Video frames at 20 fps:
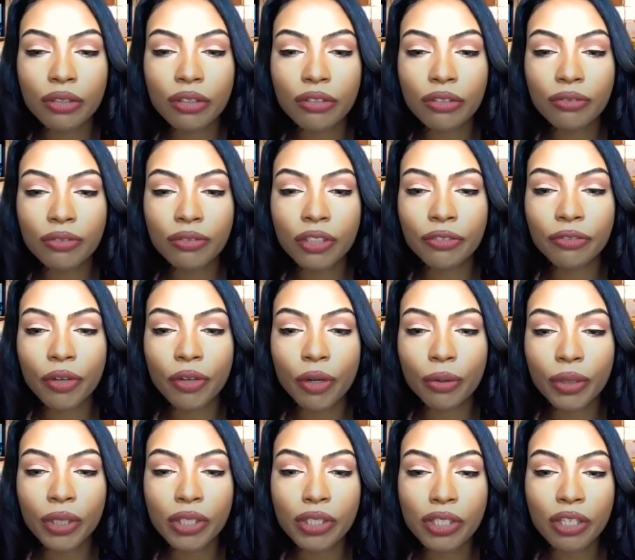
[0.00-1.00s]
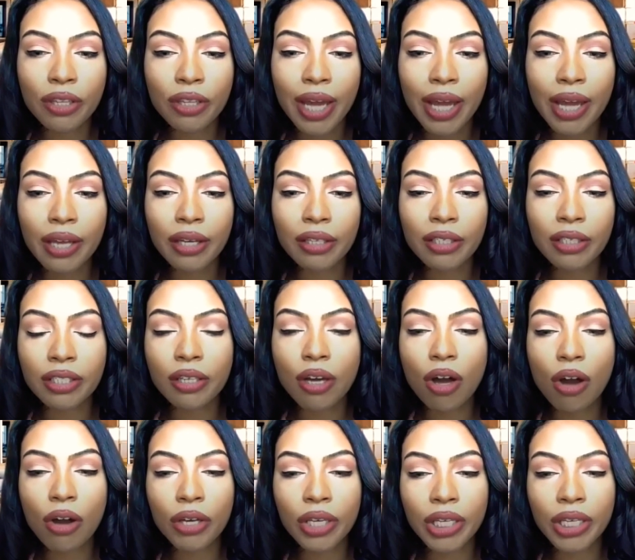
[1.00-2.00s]
devoted to that. It's
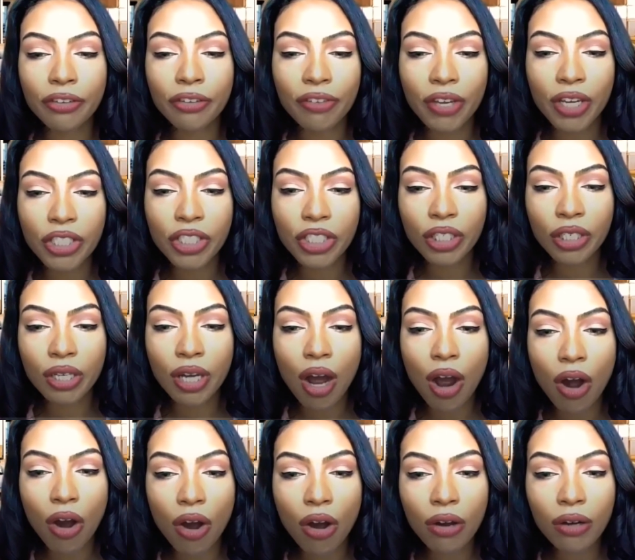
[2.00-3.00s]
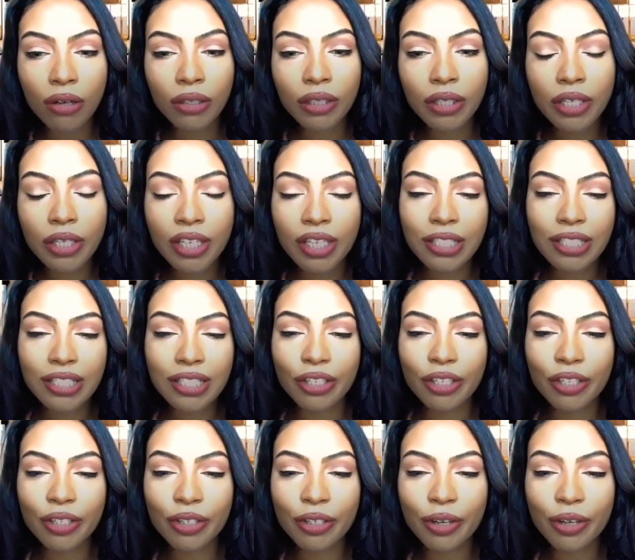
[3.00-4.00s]
called Innovation Hall. So
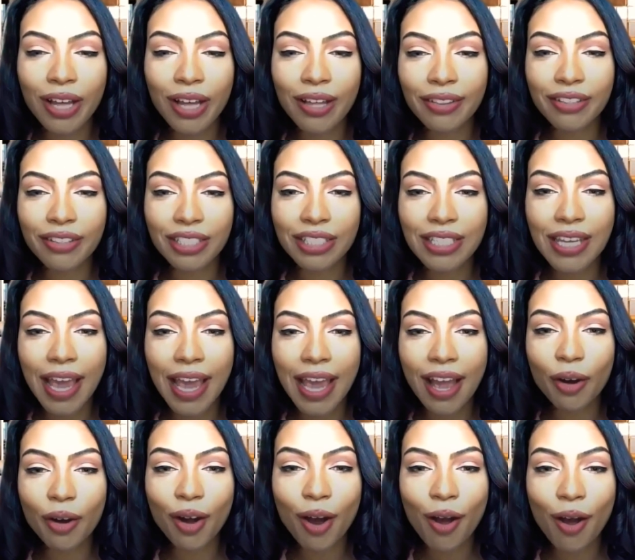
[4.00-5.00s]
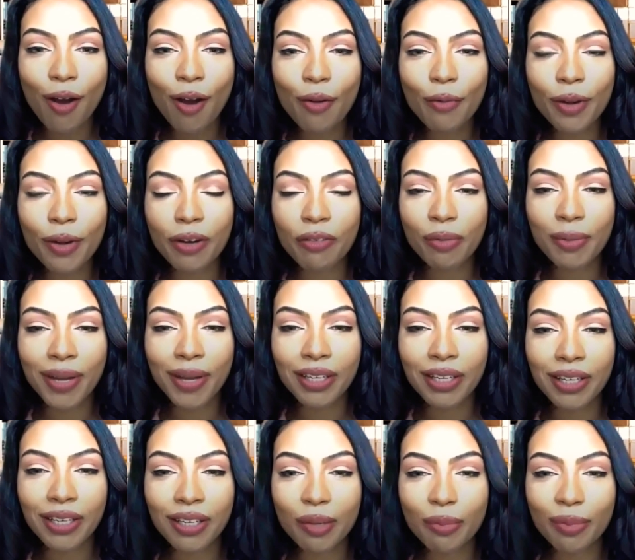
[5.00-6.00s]
you know how there's a town hall where everybody
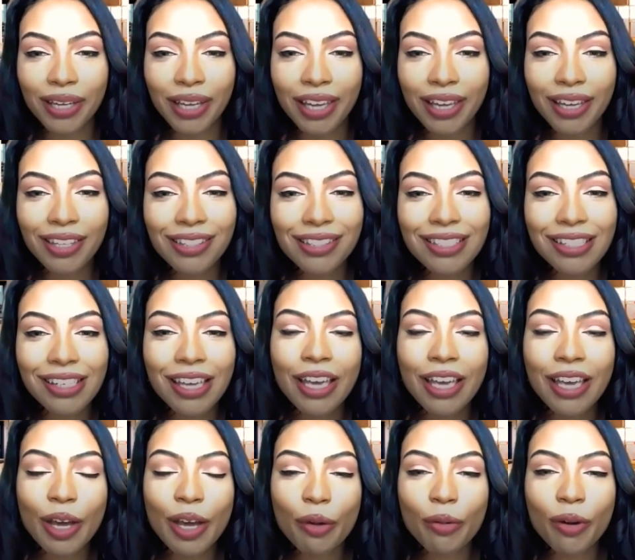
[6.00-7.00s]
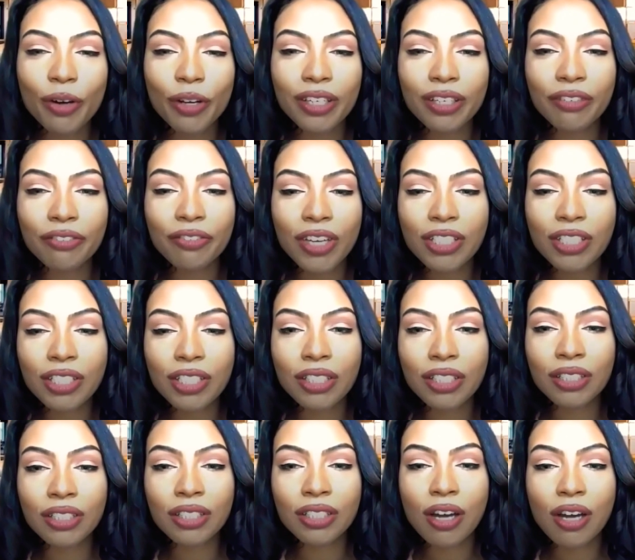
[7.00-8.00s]
complains? Well,
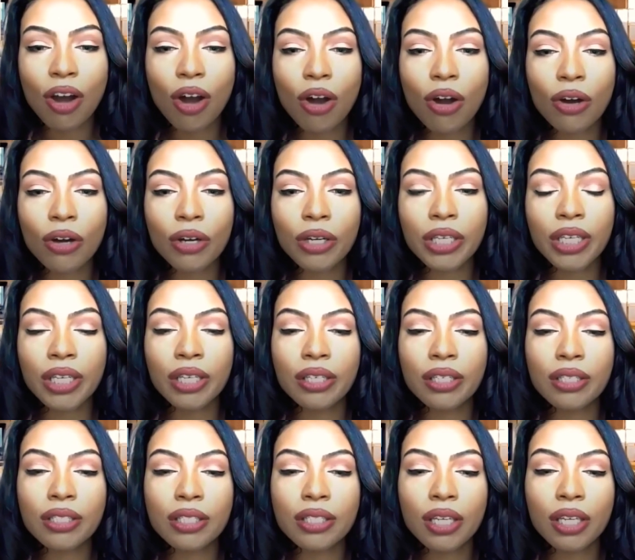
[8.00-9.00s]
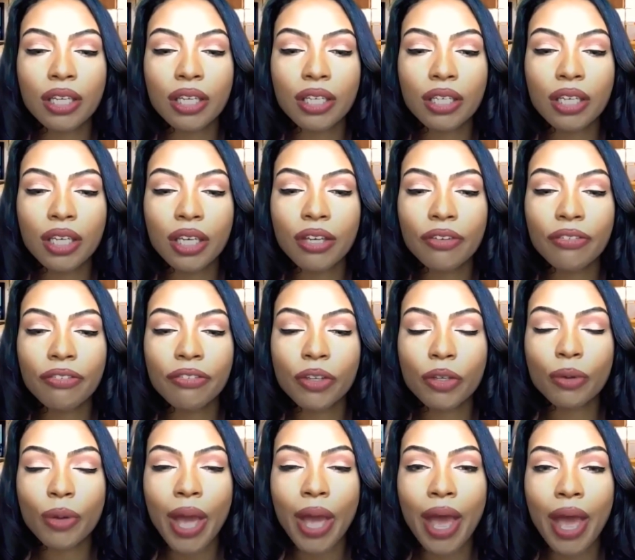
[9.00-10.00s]
Innovation Hall is, if
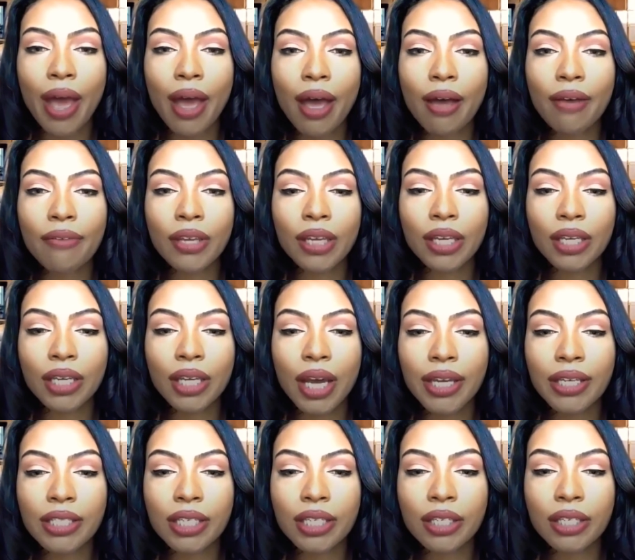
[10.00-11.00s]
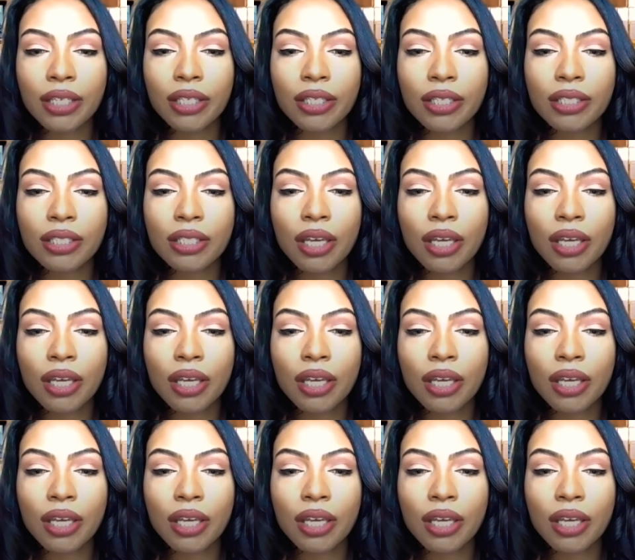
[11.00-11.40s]
you have any ideas